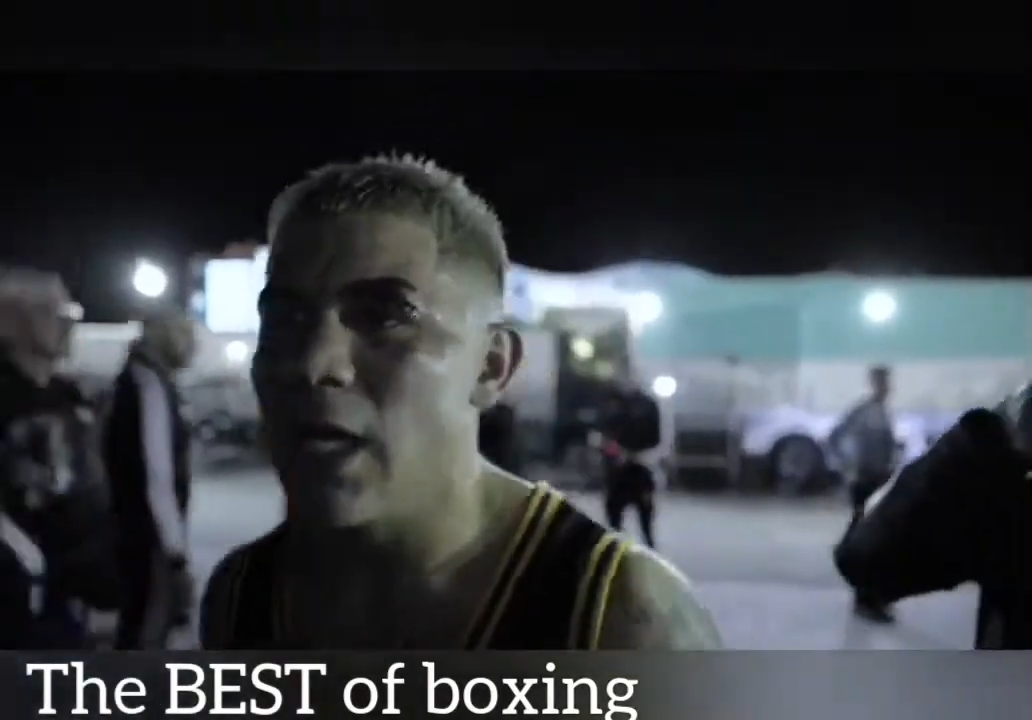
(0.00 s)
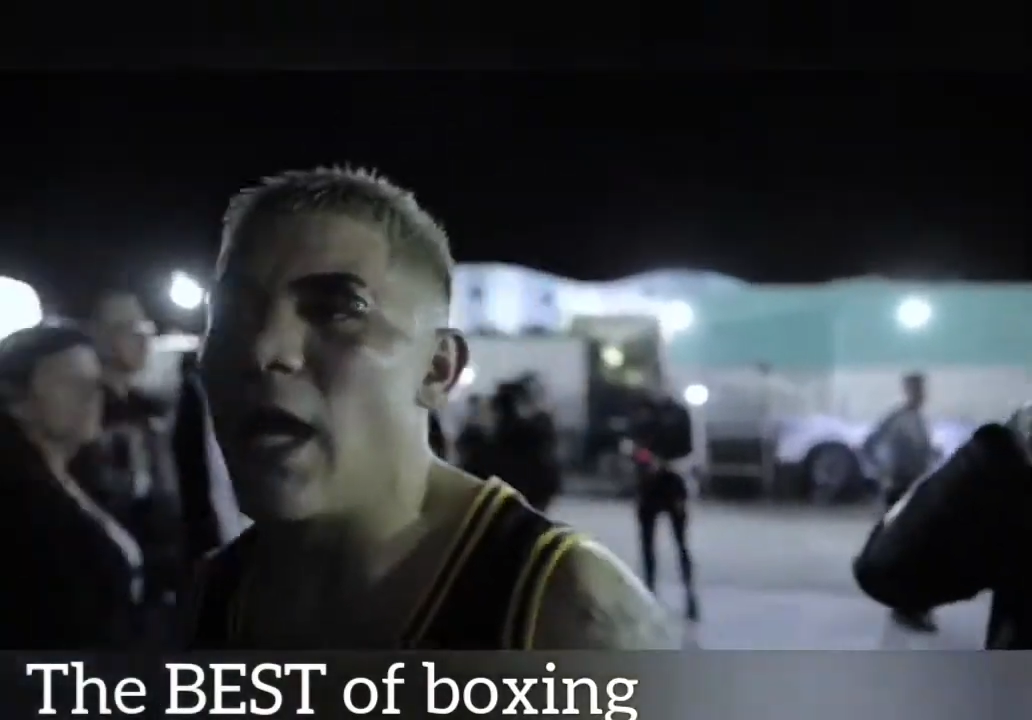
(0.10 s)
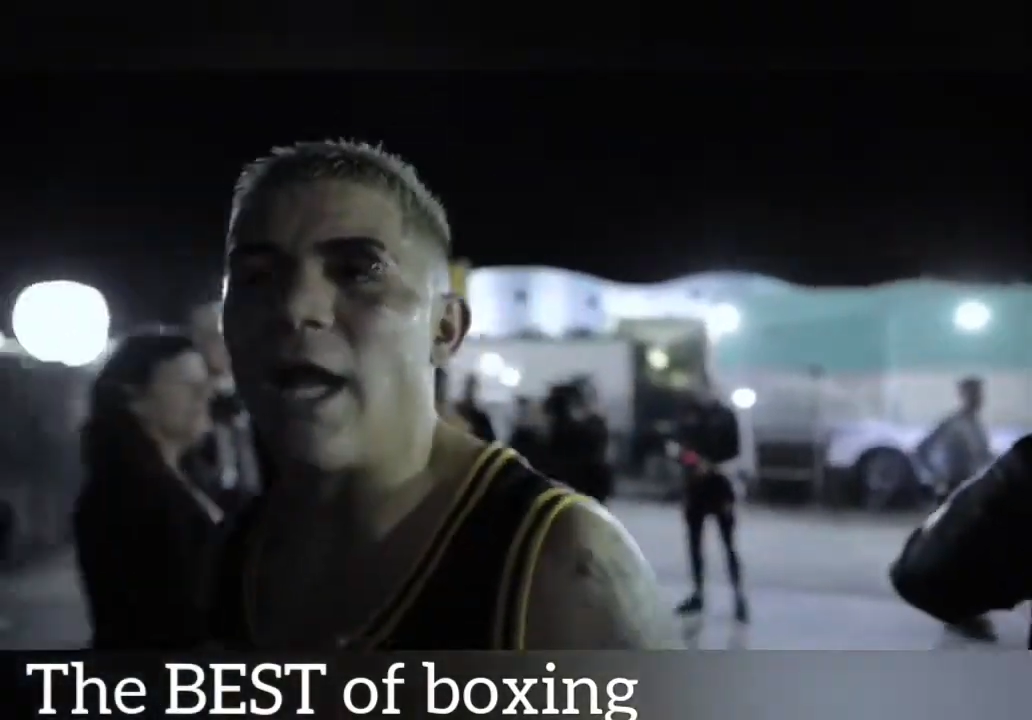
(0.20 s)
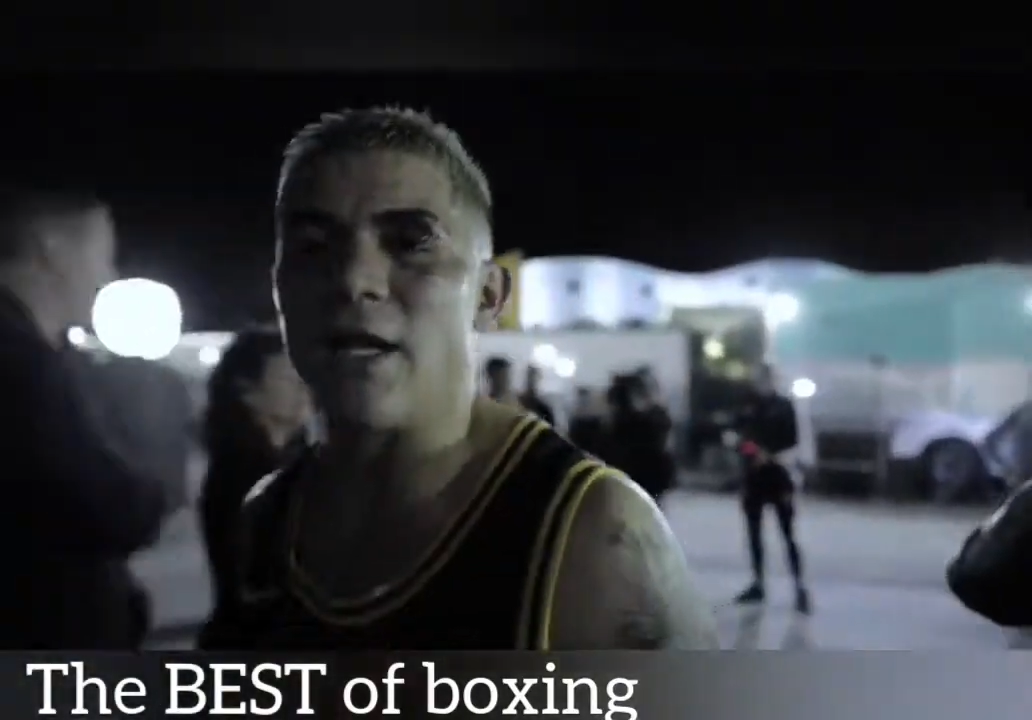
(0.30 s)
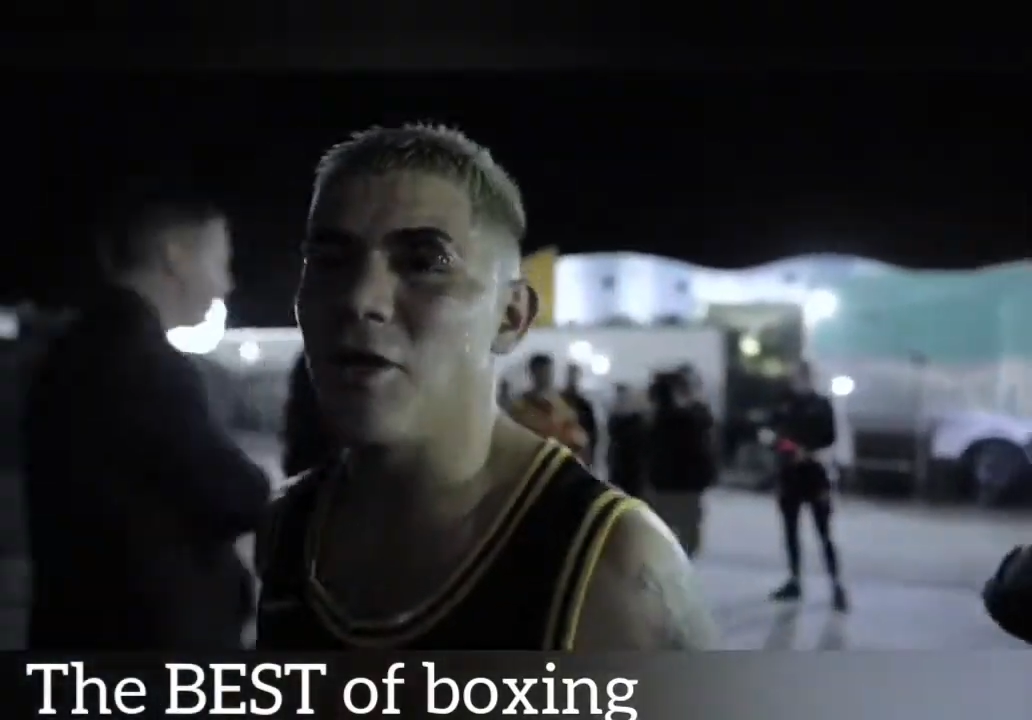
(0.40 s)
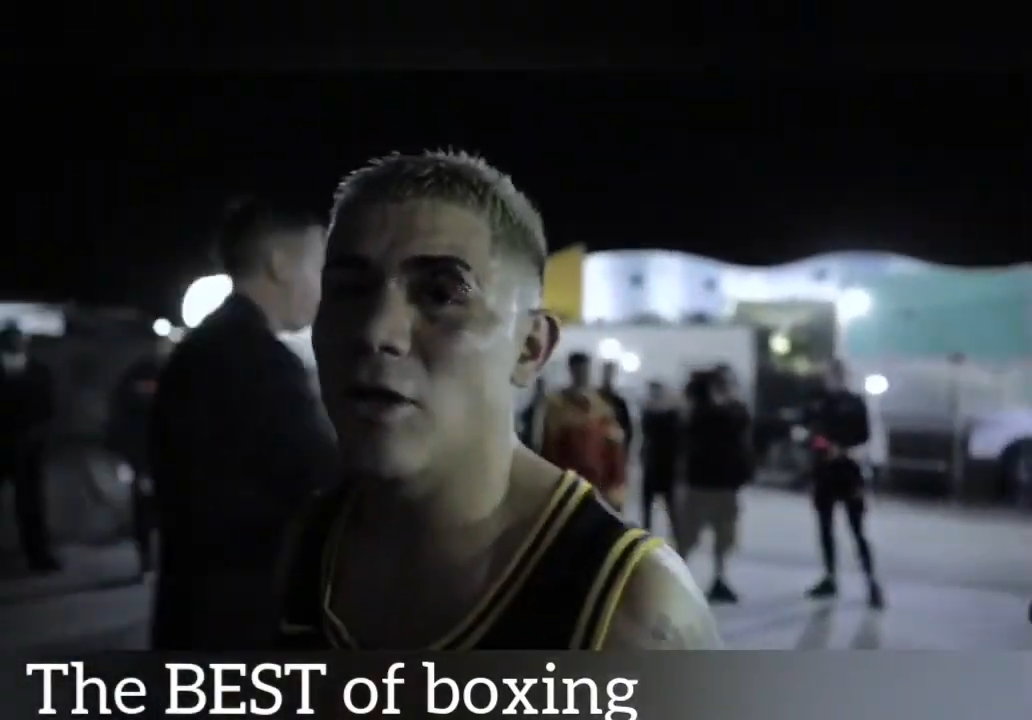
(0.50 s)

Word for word: and you can